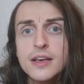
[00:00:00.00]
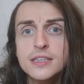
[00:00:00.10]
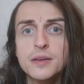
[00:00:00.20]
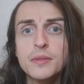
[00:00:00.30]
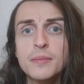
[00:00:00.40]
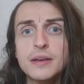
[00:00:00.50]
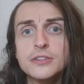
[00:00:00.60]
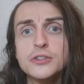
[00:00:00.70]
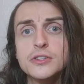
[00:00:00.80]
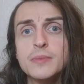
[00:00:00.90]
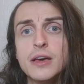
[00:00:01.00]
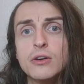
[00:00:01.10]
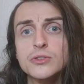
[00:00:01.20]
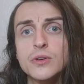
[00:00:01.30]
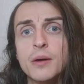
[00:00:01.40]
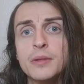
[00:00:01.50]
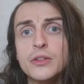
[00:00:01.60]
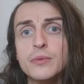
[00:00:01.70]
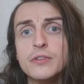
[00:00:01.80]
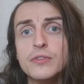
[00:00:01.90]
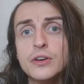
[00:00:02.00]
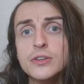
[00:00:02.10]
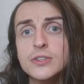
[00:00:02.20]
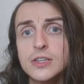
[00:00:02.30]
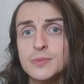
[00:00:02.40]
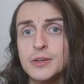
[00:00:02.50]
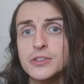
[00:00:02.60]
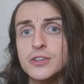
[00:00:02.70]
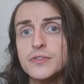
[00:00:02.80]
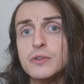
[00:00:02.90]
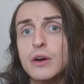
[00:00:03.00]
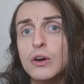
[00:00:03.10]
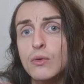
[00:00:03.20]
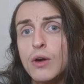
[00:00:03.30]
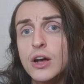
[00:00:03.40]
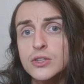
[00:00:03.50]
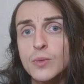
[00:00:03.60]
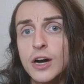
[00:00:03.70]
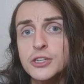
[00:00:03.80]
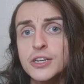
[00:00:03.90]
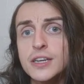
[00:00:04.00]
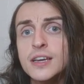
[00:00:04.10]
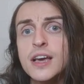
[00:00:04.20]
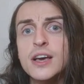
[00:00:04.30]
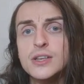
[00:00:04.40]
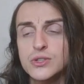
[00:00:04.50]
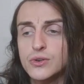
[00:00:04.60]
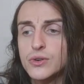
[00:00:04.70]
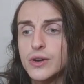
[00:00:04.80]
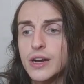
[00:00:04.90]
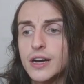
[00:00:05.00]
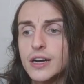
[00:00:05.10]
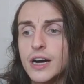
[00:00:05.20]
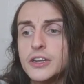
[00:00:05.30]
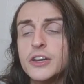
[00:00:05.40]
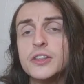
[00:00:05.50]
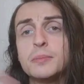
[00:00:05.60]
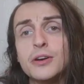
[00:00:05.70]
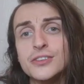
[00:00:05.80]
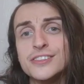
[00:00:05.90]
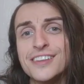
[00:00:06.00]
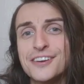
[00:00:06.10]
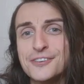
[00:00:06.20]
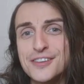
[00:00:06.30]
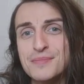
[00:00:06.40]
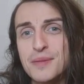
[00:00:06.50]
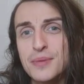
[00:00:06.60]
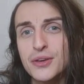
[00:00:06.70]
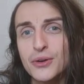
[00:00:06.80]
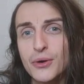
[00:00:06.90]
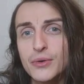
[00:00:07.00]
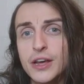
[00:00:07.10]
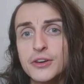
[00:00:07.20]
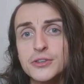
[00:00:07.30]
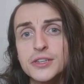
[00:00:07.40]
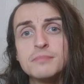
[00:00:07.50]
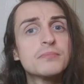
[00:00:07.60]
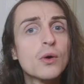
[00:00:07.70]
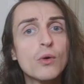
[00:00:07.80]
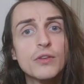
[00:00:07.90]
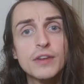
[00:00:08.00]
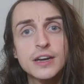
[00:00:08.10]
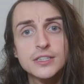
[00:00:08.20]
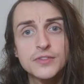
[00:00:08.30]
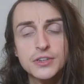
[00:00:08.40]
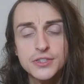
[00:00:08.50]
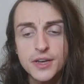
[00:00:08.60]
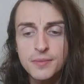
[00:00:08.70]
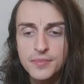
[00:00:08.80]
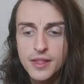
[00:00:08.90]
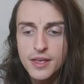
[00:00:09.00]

Some of the messages may also come in the reverse, especially if you're cross-watching, so another person's energy might be your own energy, or vice versa.